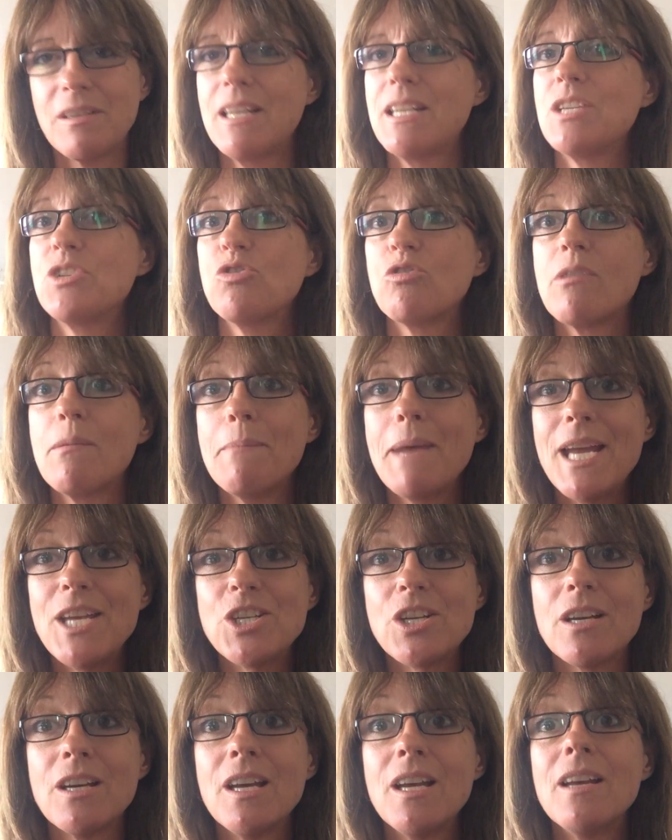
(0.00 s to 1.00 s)
and it's your
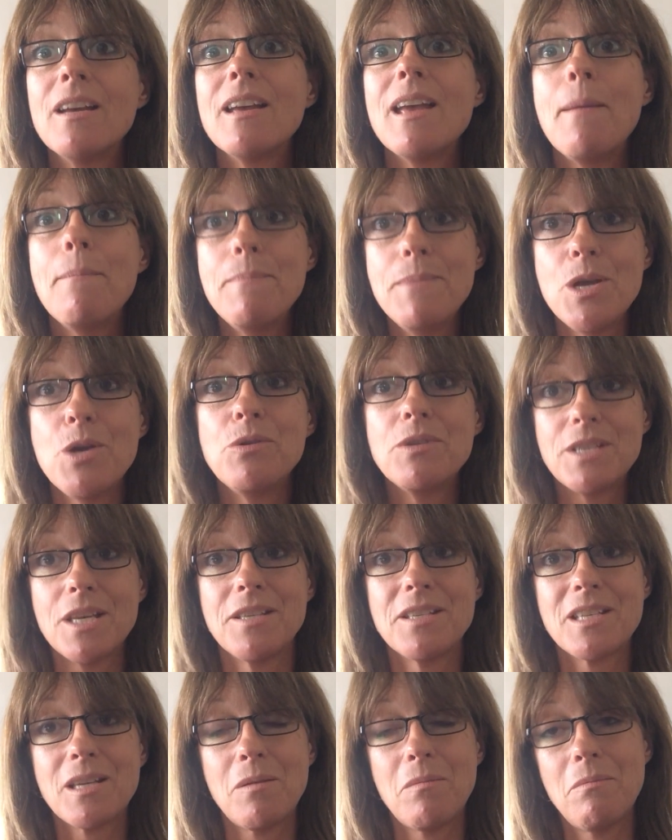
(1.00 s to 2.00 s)
major immune
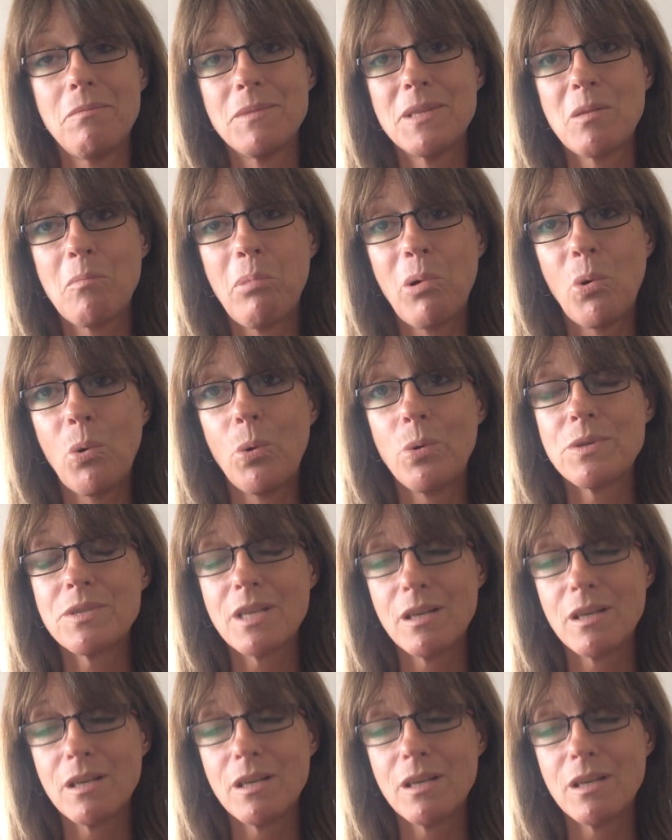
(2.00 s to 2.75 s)
system support.